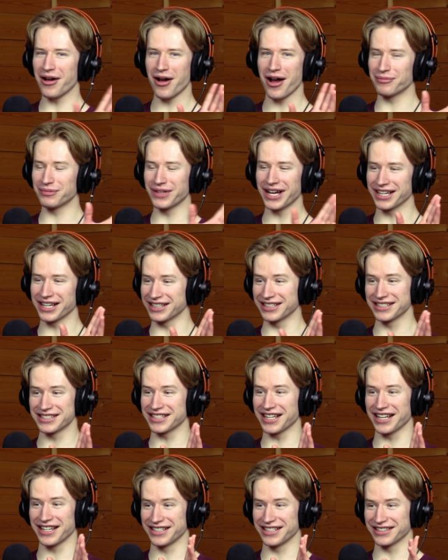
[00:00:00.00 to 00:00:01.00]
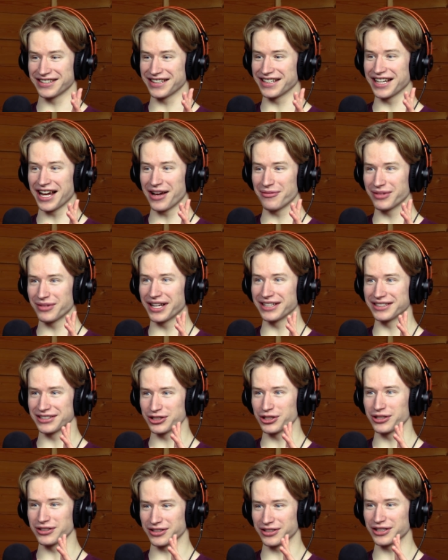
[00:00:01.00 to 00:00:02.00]
I'm not gonna say anything. I'm not.
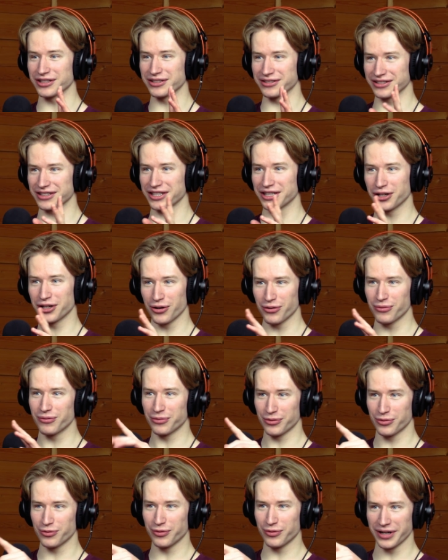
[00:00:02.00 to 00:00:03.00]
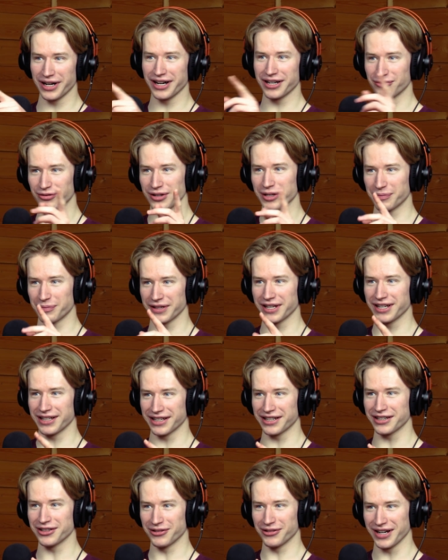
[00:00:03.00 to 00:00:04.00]
You, you, you know what I
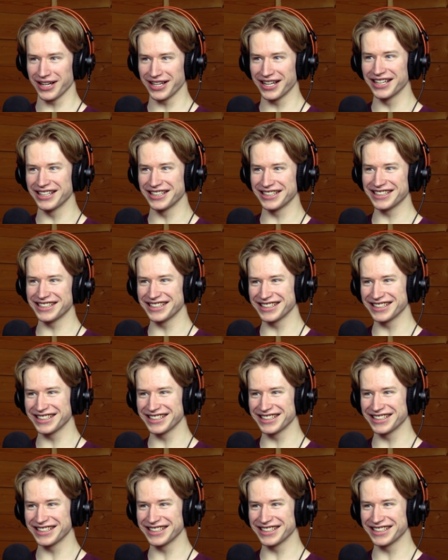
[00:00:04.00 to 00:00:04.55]
replayed here, right?